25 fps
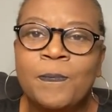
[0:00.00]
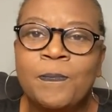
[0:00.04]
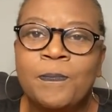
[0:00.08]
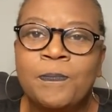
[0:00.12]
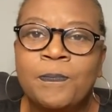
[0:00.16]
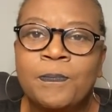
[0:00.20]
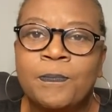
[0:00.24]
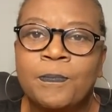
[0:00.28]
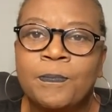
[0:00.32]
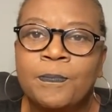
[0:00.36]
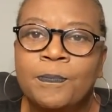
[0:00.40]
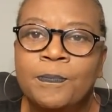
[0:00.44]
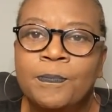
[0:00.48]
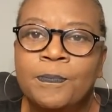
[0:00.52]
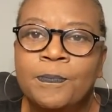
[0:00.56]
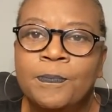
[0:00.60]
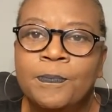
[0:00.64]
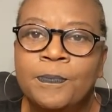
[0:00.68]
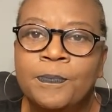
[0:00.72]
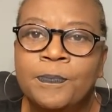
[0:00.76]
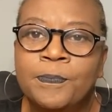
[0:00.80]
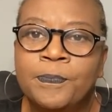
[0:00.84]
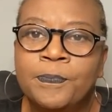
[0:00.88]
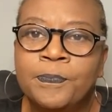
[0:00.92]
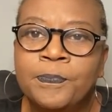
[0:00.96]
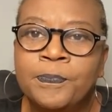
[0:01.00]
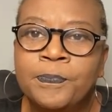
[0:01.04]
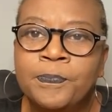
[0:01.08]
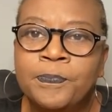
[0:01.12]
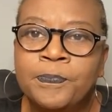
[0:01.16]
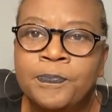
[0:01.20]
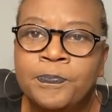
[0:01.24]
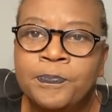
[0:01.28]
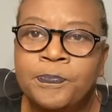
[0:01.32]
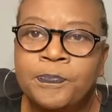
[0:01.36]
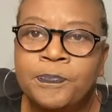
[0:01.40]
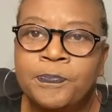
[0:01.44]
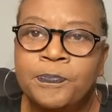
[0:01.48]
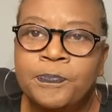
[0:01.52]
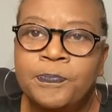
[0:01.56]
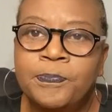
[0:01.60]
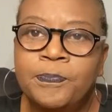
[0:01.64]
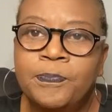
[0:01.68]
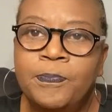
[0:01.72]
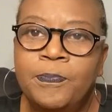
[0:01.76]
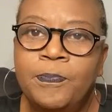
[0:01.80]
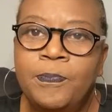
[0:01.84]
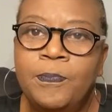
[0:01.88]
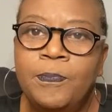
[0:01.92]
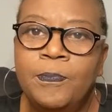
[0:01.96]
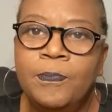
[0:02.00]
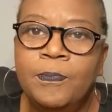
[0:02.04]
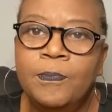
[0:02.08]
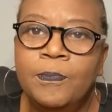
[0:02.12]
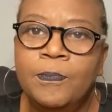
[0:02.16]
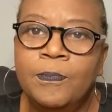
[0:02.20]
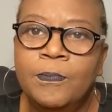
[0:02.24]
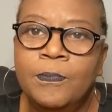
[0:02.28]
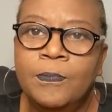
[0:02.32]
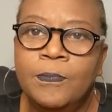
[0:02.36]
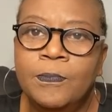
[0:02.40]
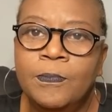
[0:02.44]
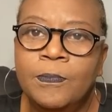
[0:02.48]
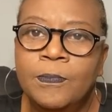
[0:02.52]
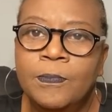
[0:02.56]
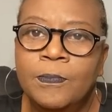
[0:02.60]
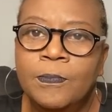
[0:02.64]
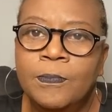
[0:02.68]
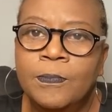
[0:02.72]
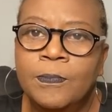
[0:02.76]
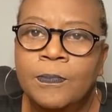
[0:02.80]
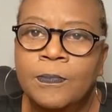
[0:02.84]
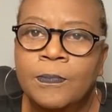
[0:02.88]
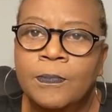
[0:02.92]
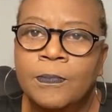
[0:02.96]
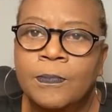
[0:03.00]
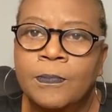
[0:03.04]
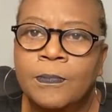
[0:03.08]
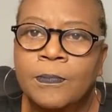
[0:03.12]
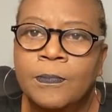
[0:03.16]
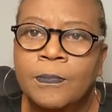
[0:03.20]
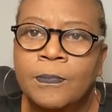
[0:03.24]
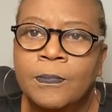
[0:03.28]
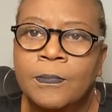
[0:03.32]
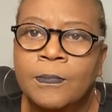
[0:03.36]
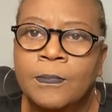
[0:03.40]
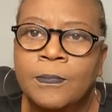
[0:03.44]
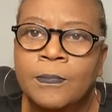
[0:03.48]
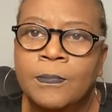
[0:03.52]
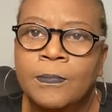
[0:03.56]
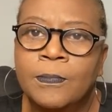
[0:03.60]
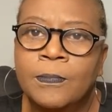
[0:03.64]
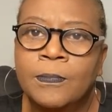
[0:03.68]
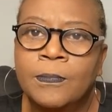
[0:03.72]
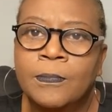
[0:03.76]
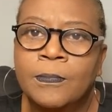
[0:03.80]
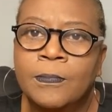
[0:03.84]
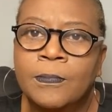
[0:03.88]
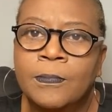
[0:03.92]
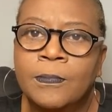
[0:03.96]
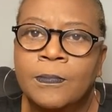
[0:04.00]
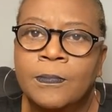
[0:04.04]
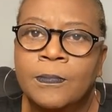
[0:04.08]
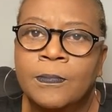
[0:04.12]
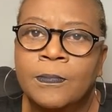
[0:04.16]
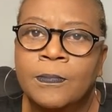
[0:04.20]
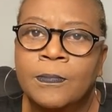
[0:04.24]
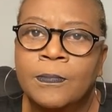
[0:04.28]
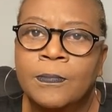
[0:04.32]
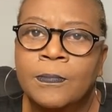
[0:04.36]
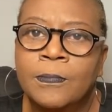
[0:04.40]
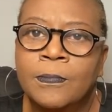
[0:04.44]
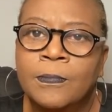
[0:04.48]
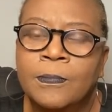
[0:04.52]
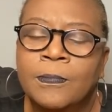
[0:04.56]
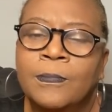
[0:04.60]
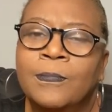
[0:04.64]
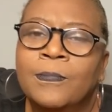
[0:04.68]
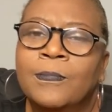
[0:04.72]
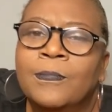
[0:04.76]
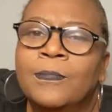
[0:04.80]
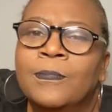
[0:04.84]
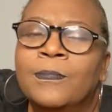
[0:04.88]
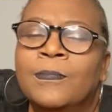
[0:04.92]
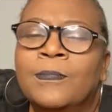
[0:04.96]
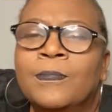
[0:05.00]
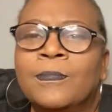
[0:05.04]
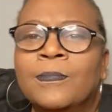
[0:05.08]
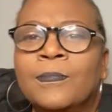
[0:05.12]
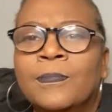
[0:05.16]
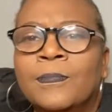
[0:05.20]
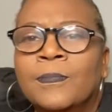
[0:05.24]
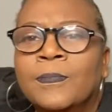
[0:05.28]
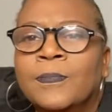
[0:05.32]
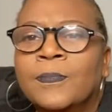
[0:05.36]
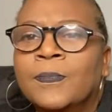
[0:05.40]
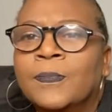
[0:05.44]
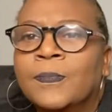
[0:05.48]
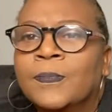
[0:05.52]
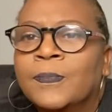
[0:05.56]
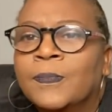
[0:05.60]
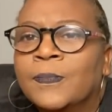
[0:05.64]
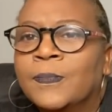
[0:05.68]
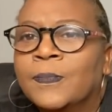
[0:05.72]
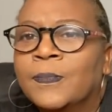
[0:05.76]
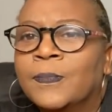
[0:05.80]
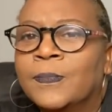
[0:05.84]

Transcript: [no speech]